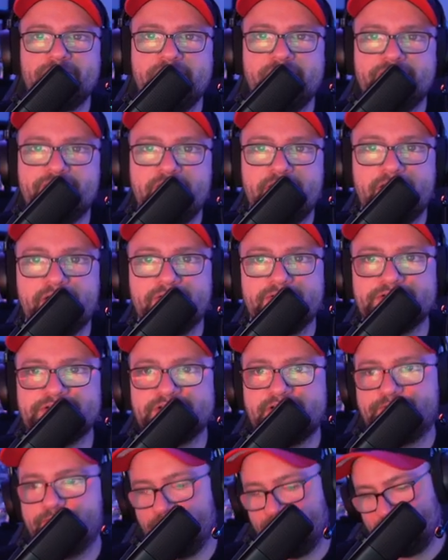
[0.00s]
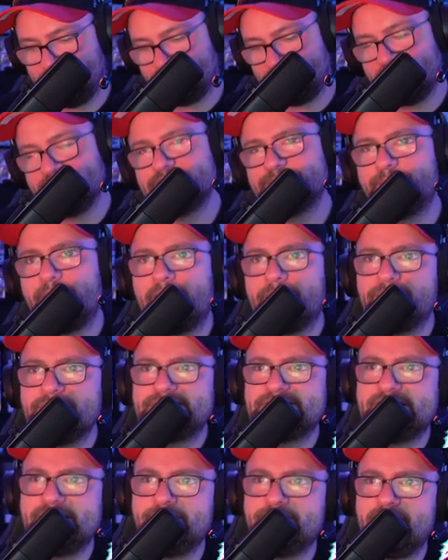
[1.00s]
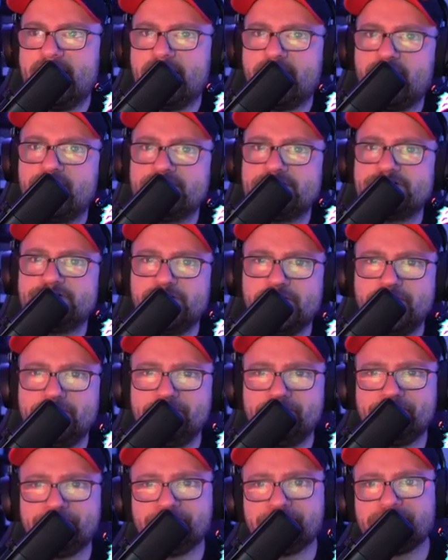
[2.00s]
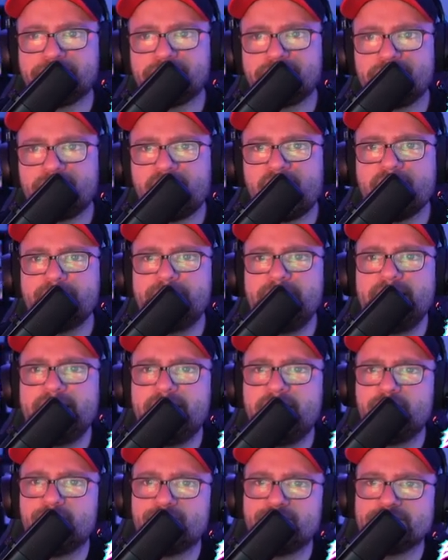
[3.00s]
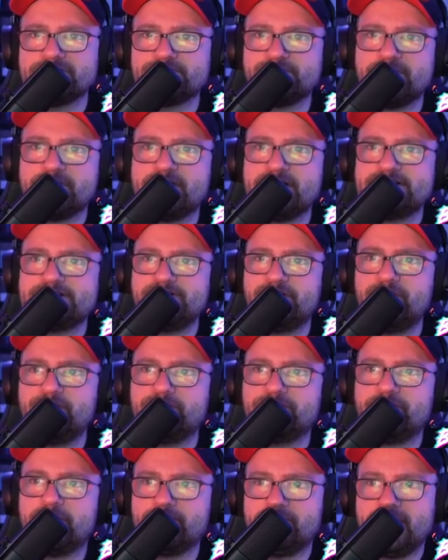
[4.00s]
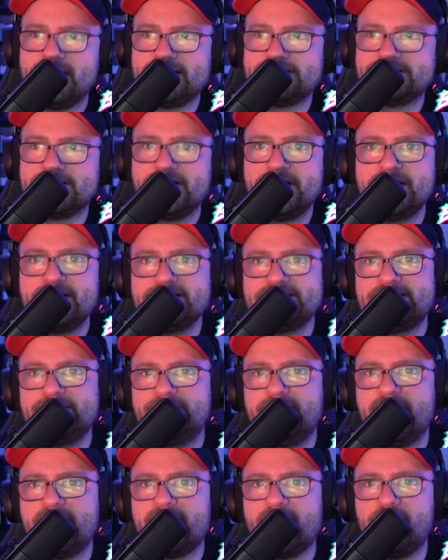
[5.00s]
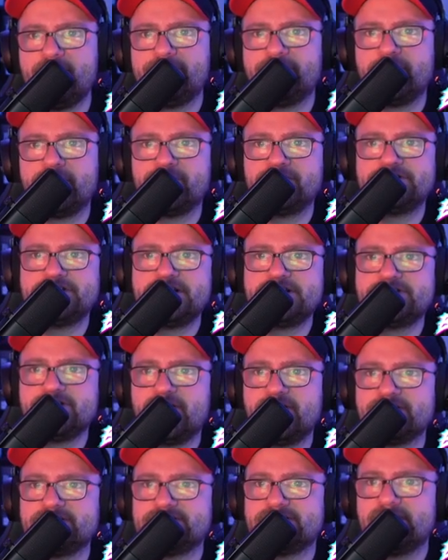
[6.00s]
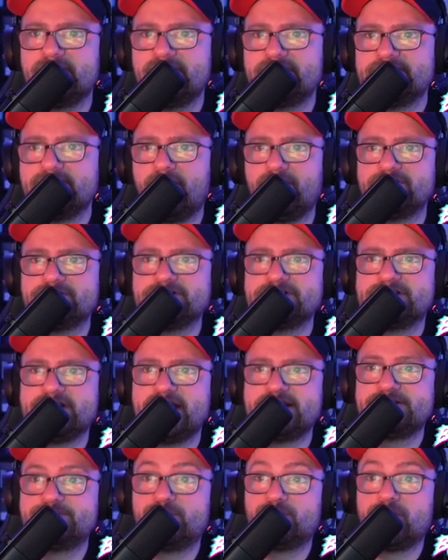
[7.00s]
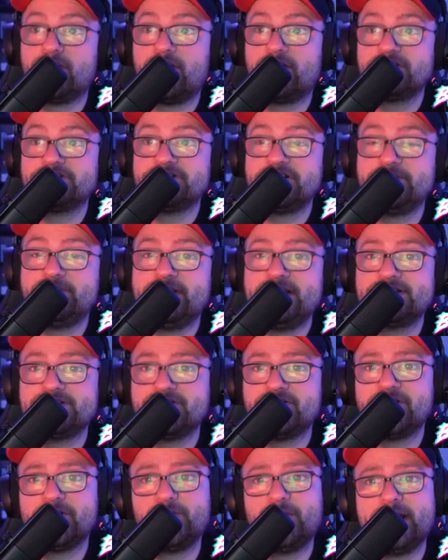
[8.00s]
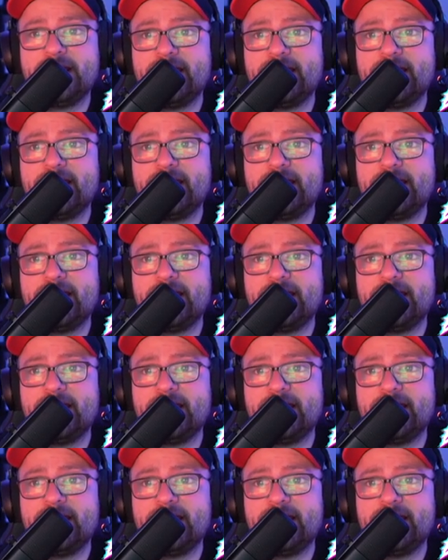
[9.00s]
The Verge. A fully transparent Steam Deck could soon be yours with these new front plates. Steam Deck outfitter JSAUX also says more RGBs on the way.